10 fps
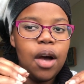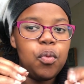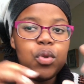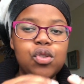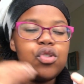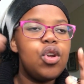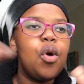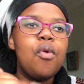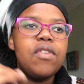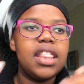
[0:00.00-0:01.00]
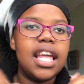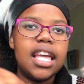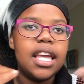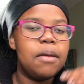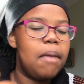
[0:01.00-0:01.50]
when you start
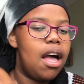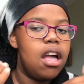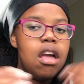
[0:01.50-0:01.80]
overthinking but